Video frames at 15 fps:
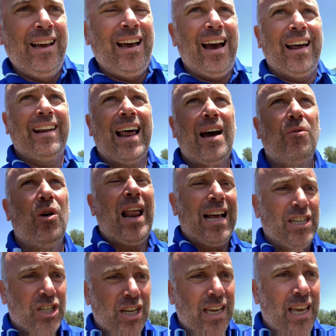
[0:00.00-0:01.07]
and that will
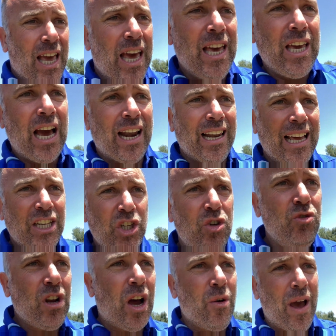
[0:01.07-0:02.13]
actually, unless you
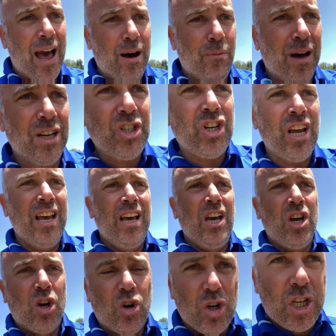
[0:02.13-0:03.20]
know how much
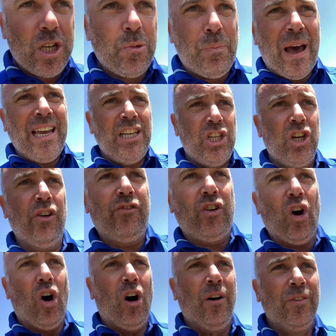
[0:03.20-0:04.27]
space you've
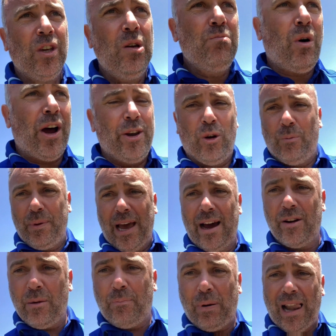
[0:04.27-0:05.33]
got, you might not be
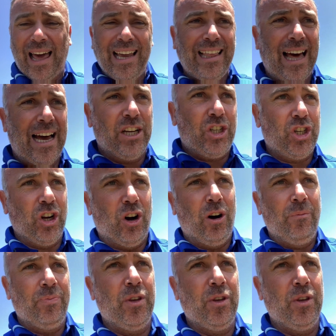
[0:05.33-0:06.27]
able to play that shot.